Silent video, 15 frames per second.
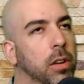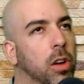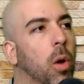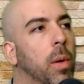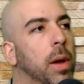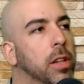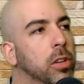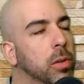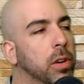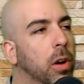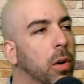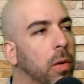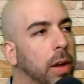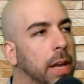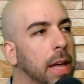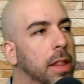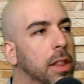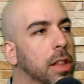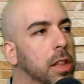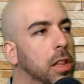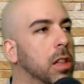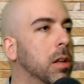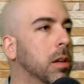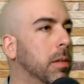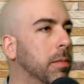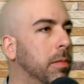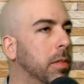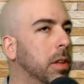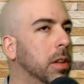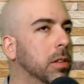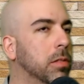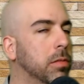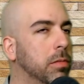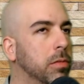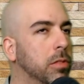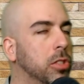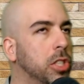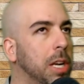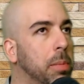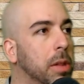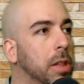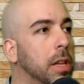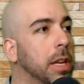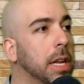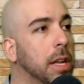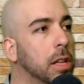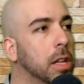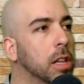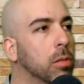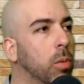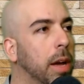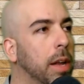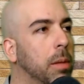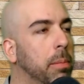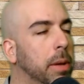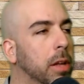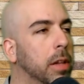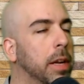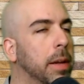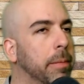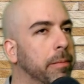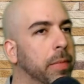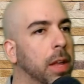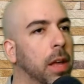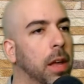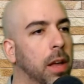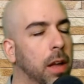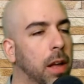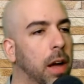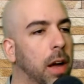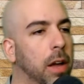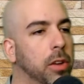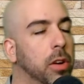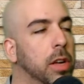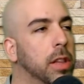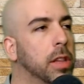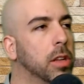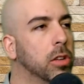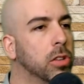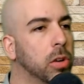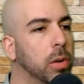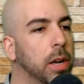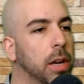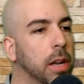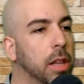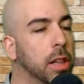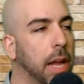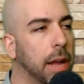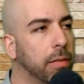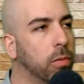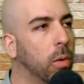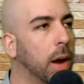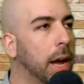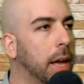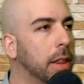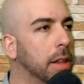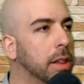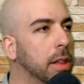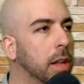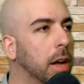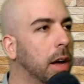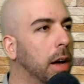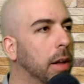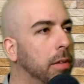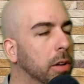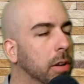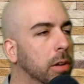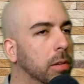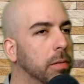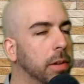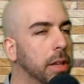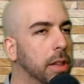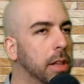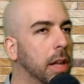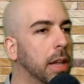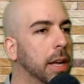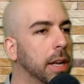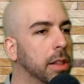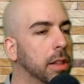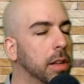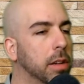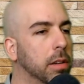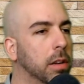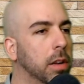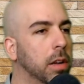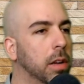go into it knowing, yes, this is the cheapest and easiest way to build it. You can still do it in a safe way. That's not, it's not like it's a